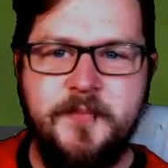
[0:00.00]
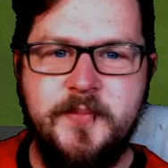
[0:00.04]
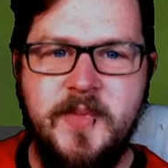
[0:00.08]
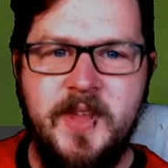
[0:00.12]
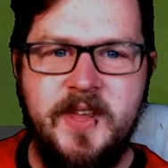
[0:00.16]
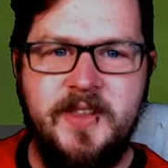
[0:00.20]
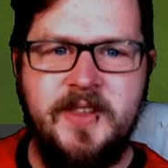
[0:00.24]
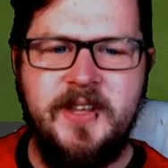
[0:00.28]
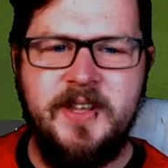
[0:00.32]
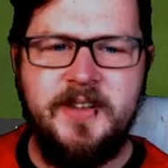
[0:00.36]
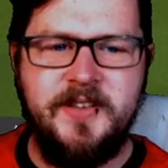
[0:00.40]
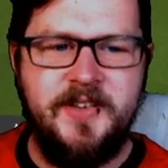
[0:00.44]
I
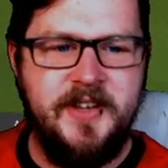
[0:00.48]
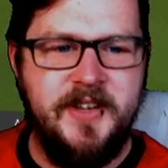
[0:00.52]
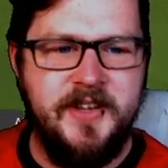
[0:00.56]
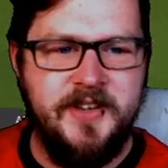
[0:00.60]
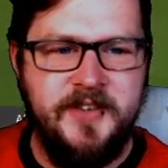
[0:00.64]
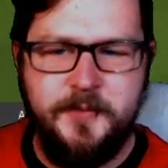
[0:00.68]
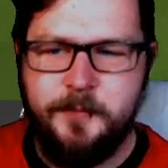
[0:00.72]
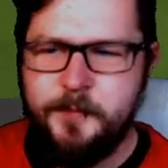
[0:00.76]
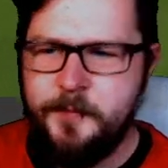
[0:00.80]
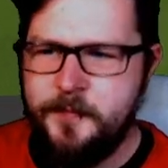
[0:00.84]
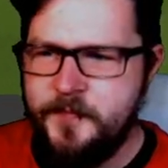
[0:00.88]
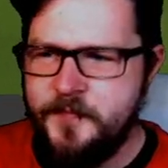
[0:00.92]
think it's like
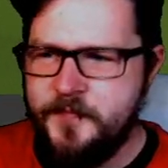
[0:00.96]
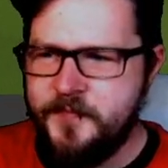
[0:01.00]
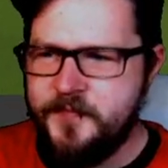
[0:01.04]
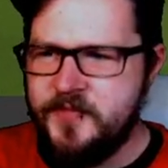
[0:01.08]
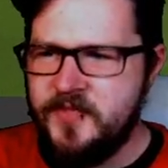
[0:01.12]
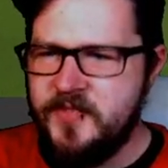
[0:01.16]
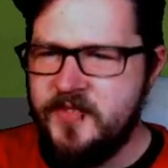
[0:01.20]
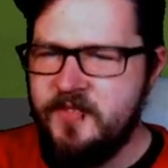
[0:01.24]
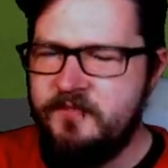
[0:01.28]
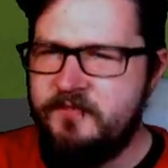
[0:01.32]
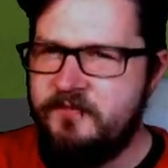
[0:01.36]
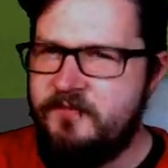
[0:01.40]
his
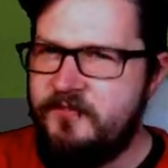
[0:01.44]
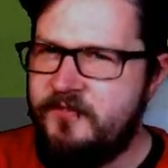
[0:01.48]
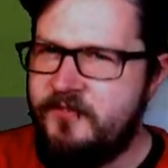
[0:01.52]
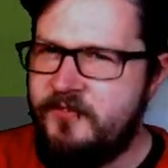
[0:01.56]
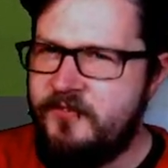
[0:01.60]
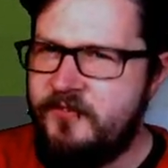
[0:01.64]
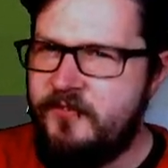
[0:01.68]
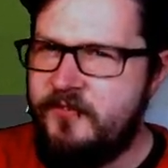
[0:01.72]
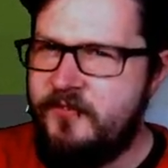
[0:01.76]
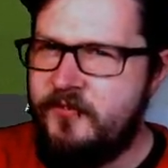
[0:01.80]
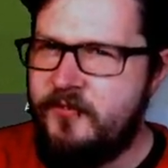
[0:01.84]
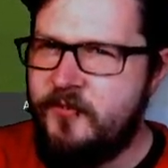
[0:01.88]

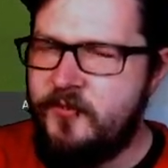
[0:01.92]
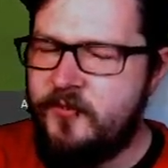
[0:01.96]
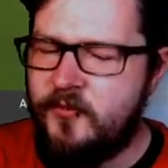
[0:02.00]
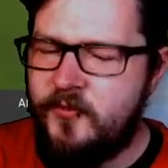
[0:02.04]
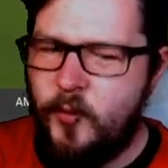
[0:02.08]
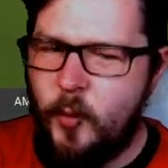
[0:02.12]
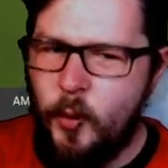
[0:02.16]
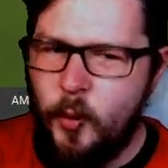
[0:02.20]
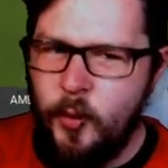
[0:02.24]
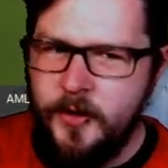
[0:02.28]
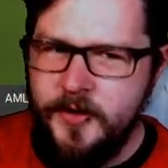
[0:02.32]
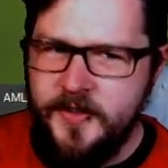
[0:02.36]

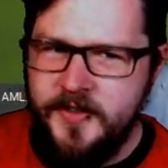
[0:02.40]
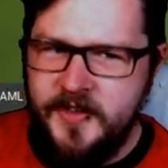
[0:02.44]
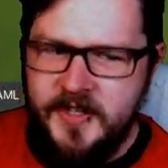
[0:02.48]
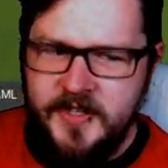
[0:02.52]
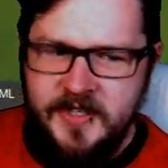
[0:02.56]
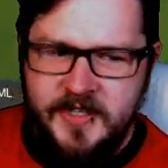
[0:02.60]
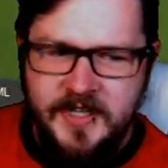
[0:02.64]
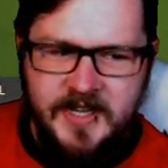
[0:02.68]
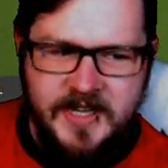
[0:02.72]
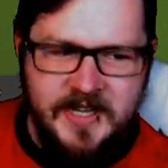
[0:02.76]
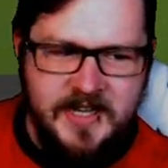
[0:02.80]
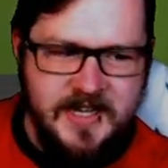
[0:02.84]
fourth in
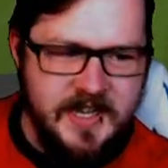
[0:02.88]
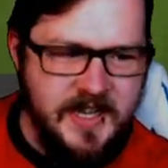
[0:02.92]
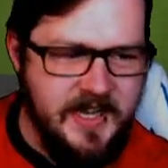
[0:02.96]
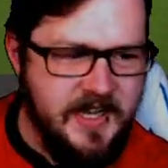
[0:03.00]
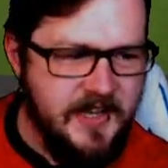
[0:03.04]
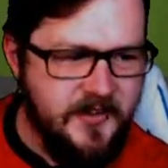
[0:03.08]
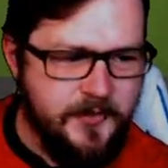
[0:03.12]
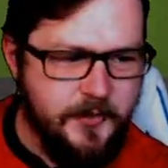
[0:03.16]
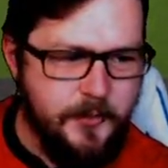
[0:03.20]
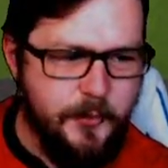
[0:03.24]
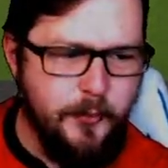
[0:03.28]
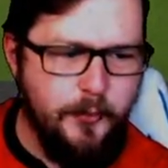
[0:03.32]
the league.
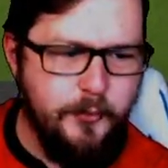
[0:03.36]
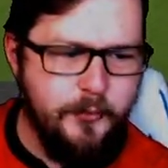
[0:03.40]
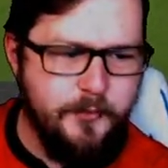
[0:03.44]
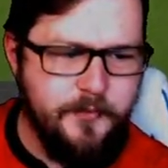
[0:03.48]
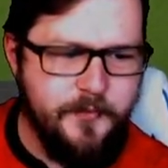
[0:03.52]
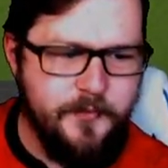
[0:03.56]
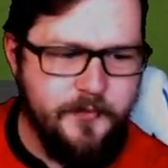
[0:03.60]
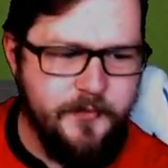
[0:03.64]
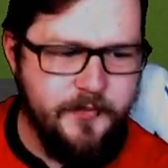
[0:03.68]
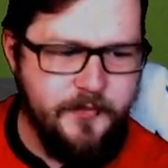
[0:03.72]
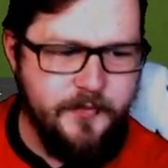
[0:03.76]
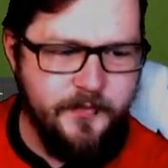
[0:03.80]
He's
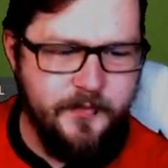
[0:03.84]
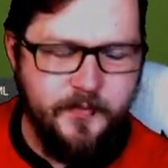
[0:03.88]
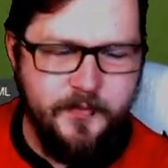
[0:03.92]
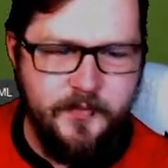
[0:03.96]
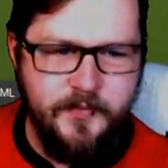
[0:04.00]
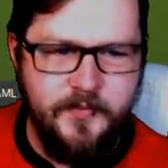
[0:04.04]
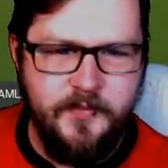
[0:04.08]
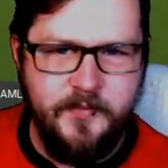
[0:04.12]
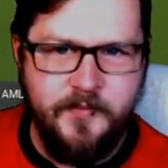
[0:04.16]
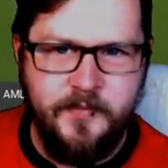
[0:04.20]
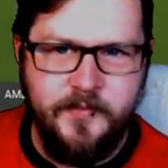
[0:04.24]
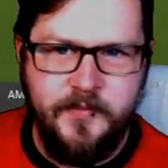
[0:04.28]

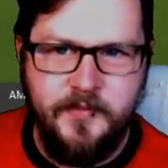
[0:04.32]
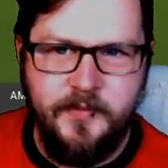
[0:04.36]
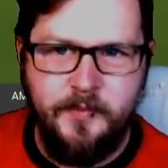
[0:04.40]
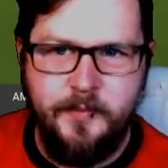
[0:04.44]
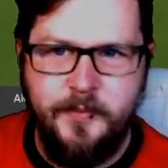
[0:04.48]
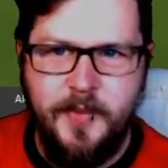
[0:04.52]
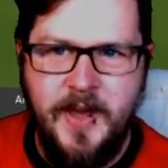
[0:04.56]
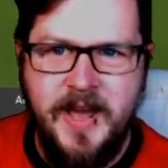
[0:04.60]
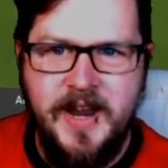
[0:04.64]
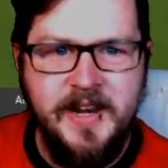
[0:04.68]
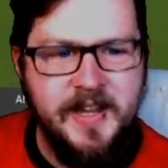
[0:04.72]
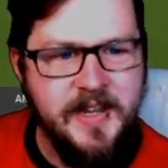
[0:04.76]

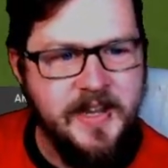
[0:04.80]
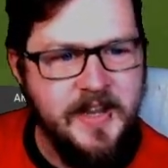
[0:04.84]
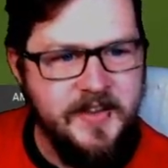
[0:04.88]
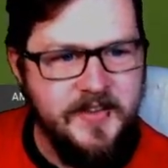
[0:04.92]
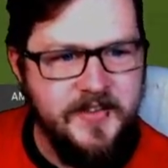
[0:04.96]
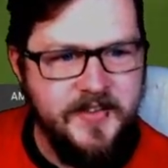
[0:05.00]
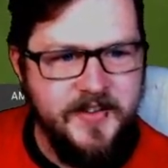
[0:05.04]
padding his